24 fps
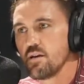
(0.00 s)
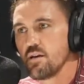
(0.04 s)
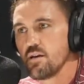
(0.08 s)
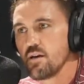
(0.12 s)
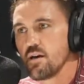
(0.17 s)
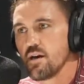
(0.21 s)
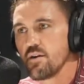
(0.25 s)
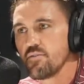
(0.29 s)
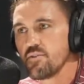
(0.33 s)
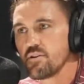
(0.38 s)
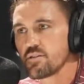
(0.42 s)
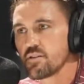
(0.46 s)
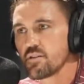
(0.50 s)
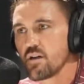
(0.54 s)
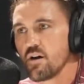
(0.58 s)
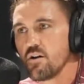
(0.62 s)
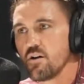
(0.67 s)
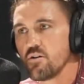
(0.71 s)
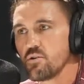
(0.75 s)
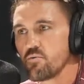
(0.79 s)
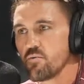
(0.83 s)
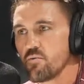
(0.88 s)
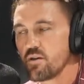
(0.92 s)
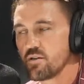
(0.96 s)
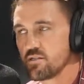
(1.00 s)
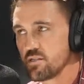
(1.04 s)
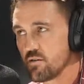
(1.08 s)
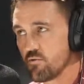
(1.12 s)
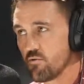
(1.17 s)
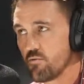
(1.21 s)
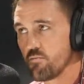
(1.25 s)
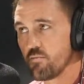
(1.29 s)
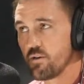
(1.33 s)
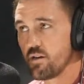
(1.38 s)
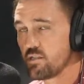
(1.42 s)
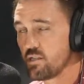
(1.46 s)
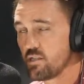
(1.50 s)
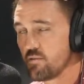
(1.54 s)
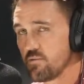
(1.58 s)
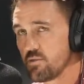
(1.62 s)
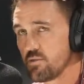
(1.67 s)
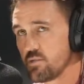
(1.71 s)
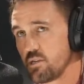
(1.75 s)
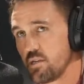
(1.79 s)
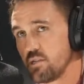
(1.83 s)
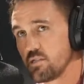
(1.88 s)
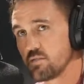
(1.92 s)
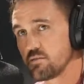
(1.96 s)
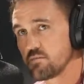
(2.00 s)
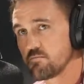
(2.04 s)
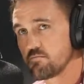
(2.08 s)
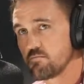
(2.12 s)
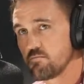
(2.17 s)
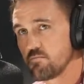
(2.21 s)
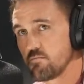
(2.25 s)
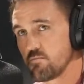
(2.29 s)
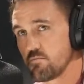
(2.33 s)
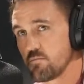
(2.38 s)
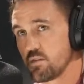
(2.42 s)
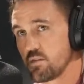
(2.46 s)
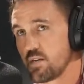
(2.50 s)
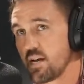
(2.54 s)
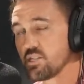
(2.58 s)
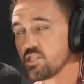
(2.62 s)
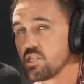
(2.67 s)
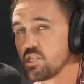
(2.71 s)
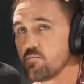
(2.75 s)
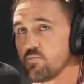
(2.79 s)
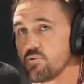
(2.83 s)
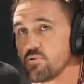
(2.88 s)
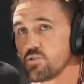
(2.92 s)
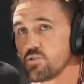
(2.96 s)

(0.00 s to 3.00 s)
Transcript: I think the only way someone beats him is, is catching him on the